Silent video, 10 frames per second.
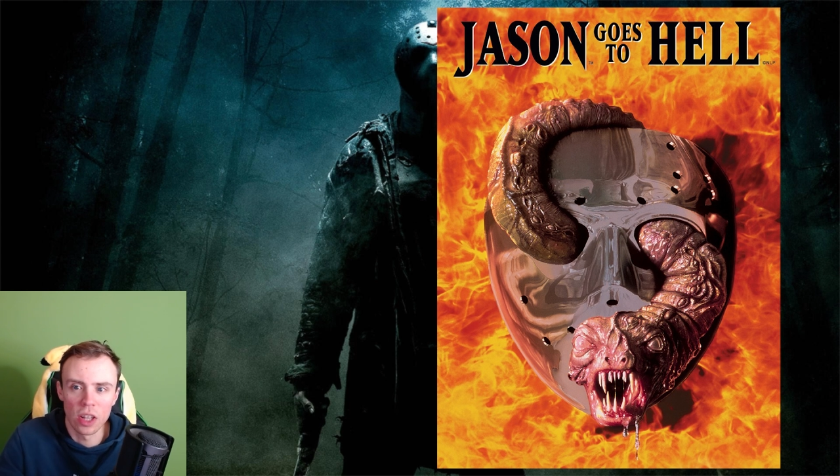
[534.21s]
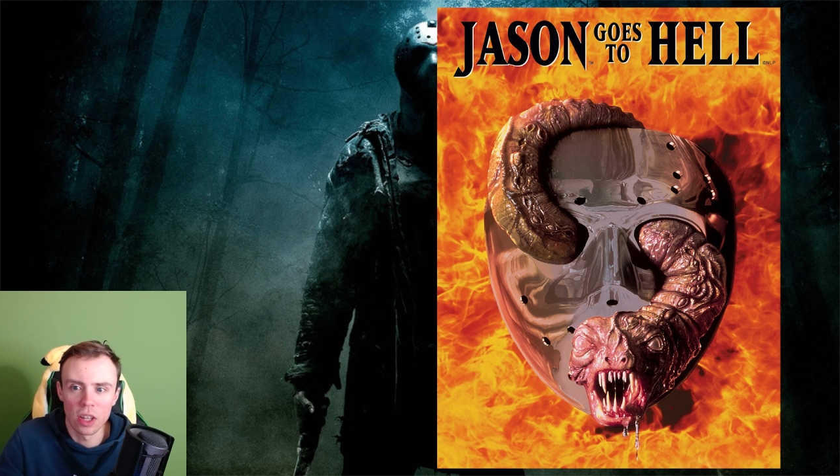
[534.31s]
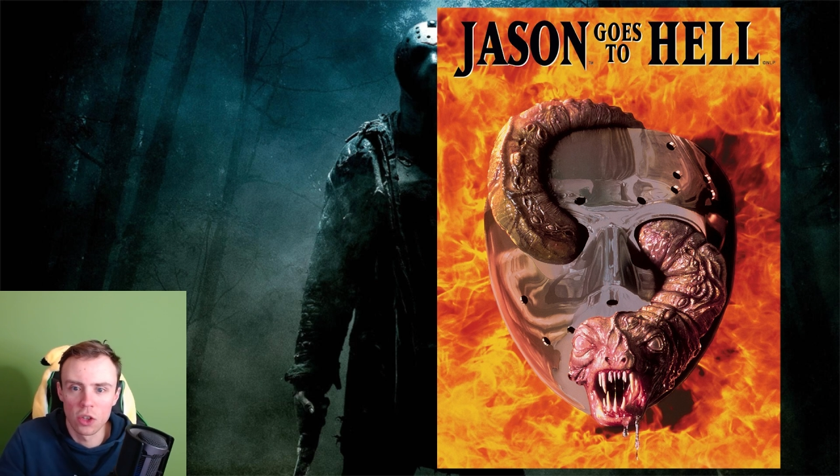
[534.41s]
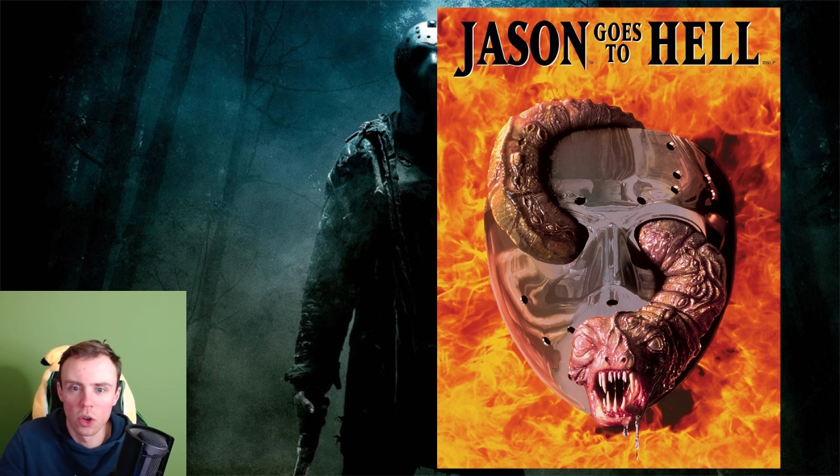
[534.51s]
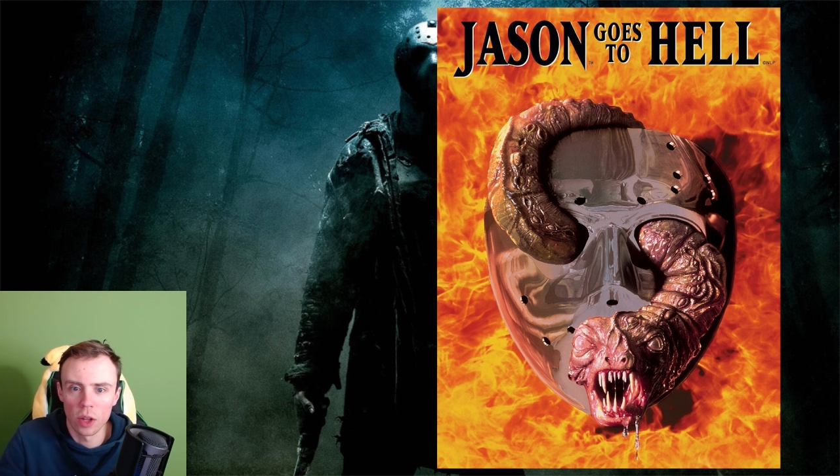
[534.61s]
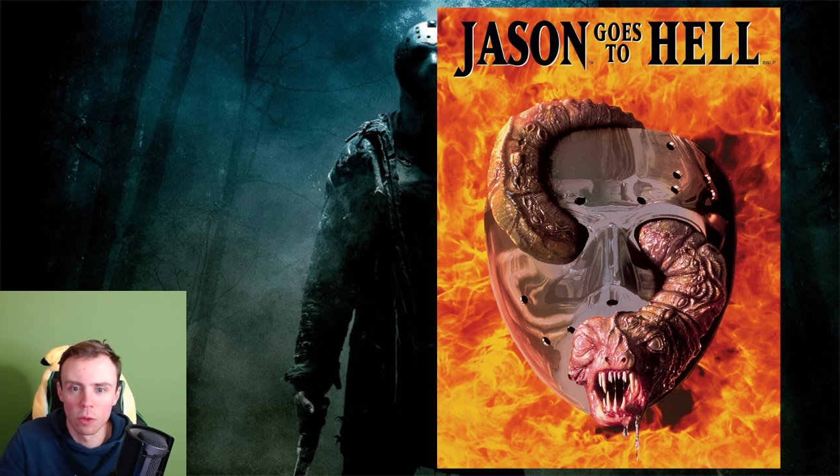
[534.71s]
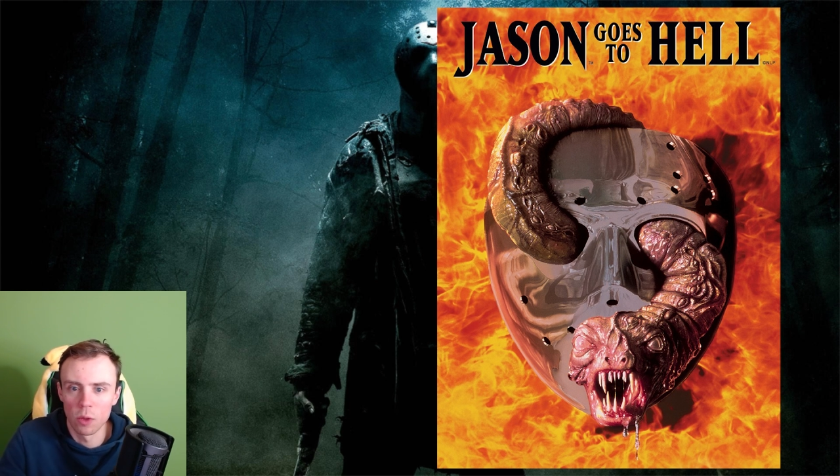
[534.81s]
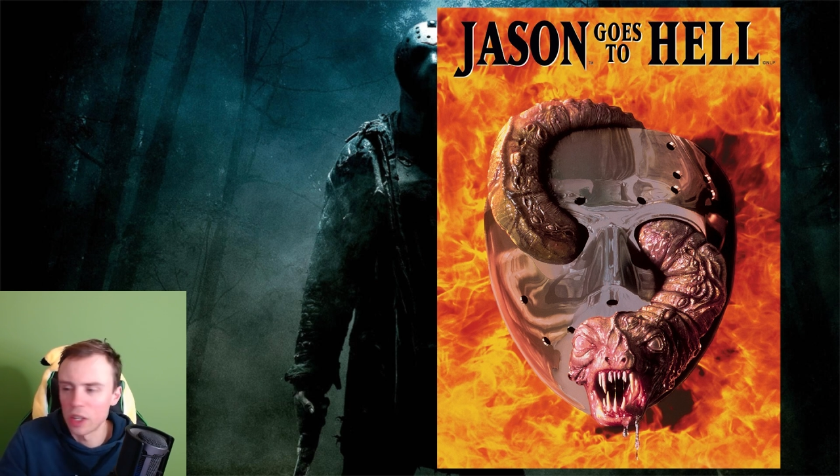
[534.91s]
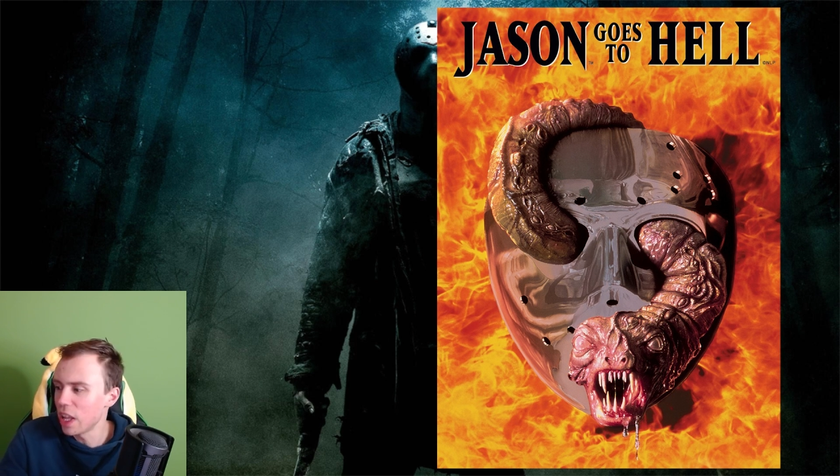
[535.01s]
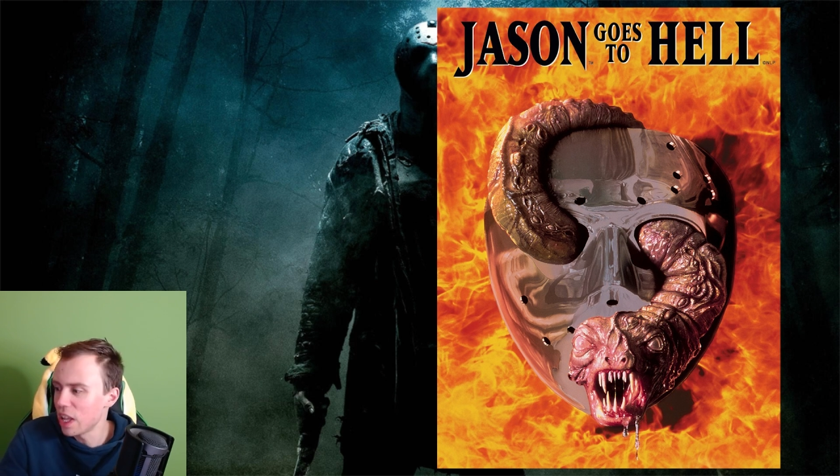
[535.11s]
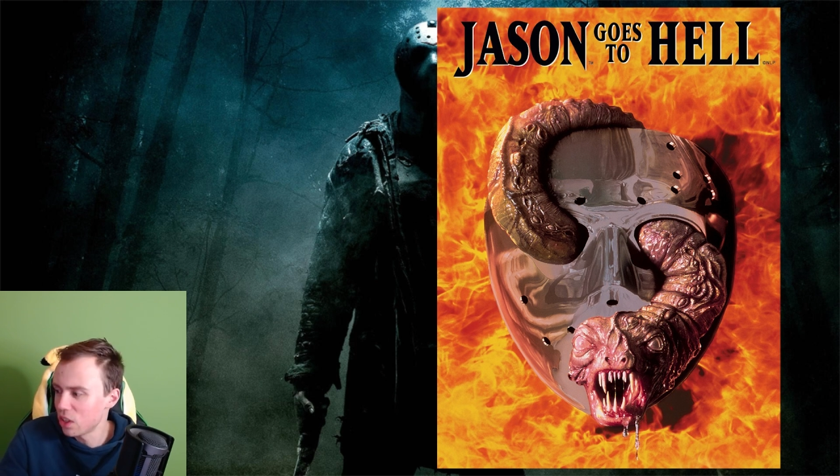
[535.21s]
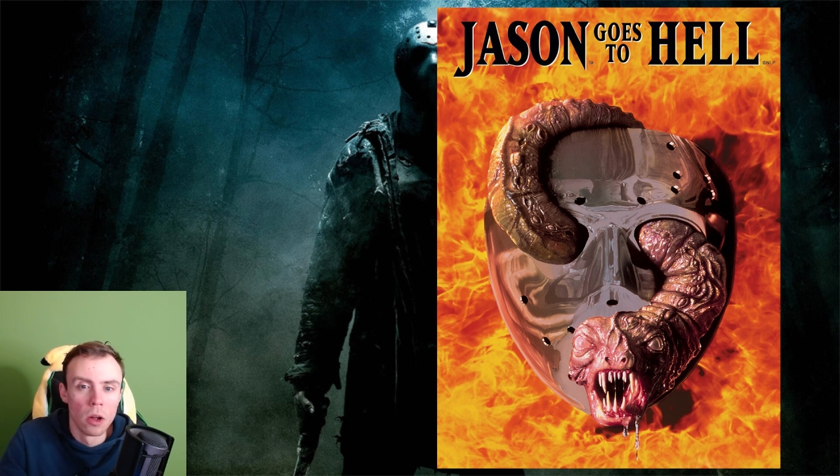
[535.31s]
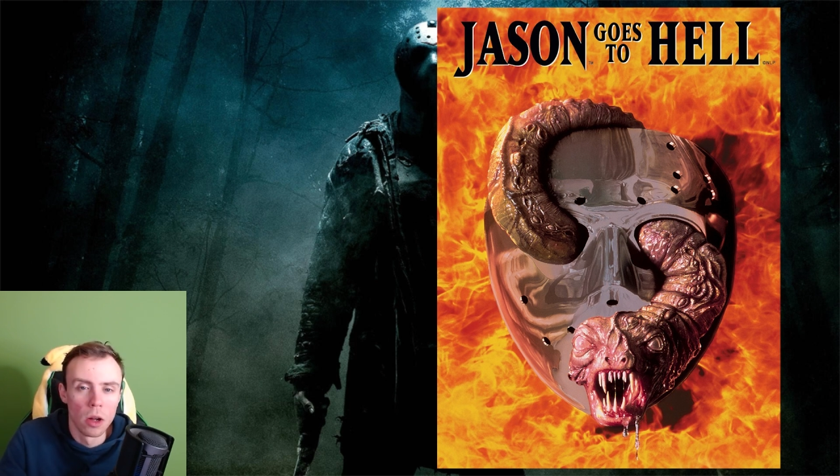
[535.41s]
and enjoy it for what it is,